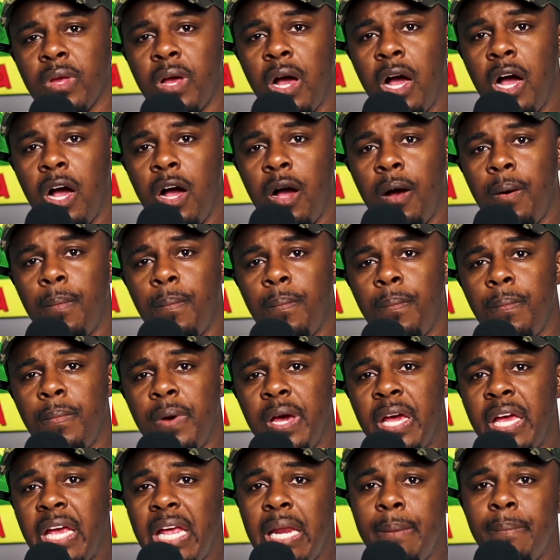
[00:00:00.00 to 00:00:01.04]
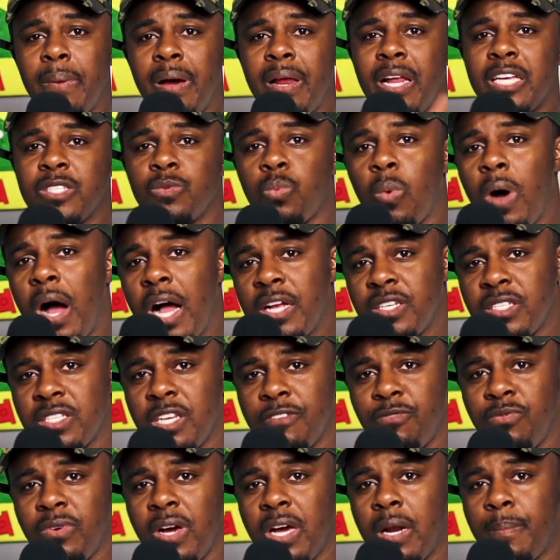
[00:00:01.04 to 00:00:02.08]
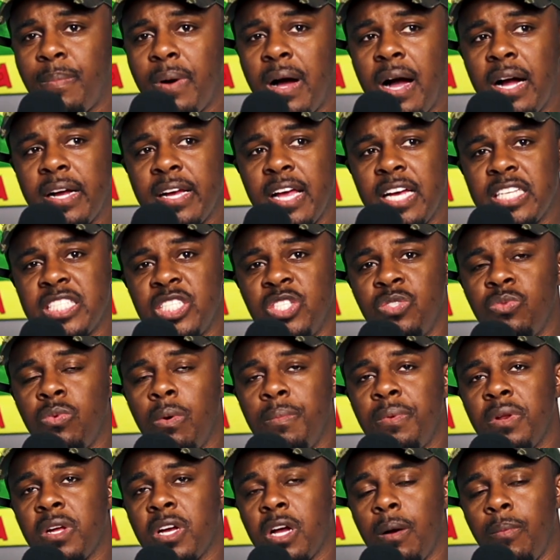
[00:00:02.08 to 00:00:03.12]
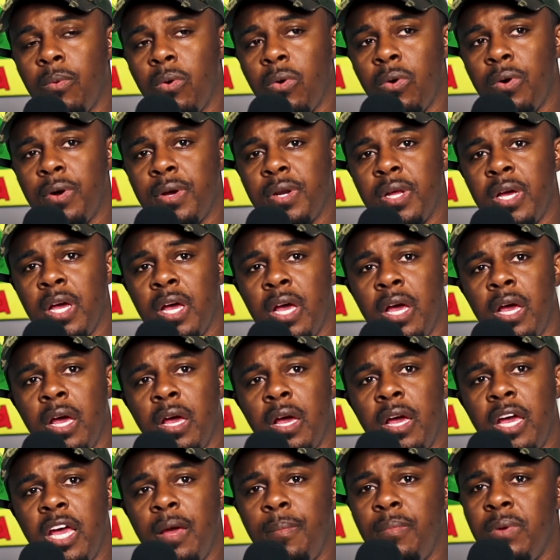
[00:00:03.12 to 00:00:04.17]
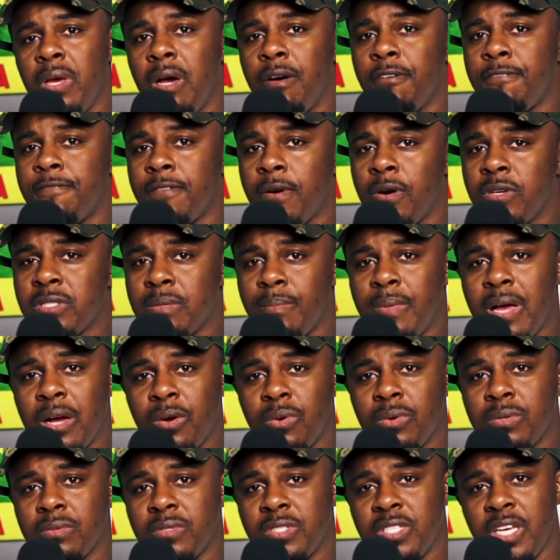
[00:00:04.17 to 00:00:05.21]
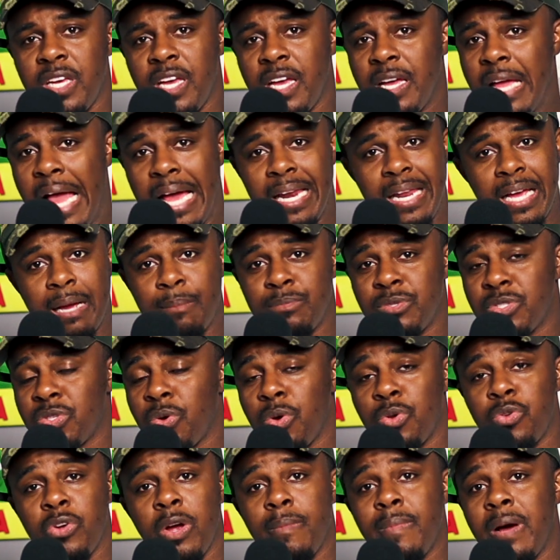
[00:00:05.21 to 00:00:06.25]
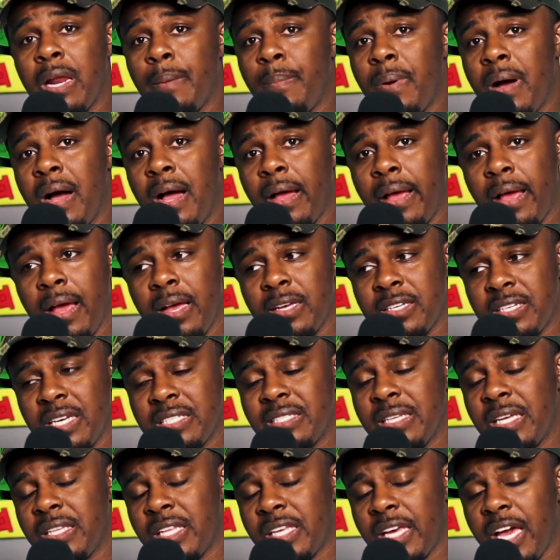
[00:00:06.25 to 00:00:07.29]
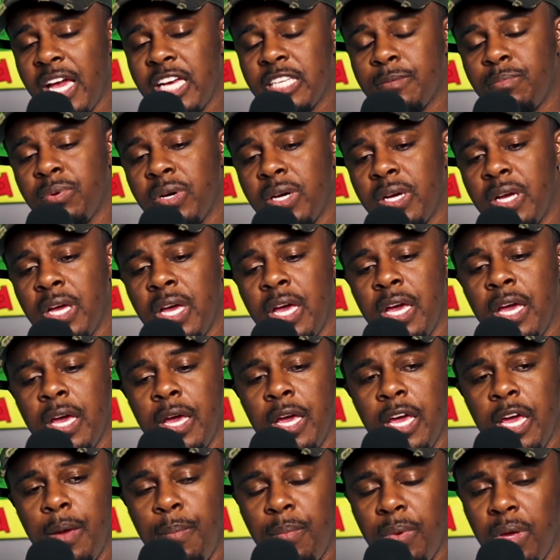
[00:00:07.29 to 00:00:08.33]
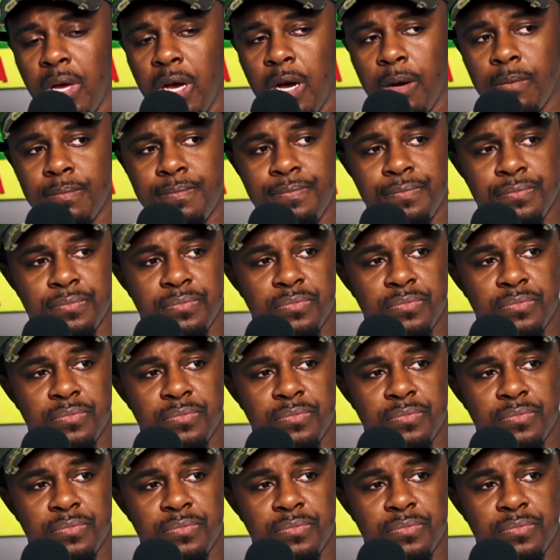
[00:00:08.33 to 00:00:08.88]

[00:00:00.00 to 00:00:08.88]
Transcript: Um, and anybody that's watching, if you got a podcast and you want me to come on, hit me up first. I'm not going to sit here and act like I'm just going to do everybody podcast. That's not the case. But hit me up.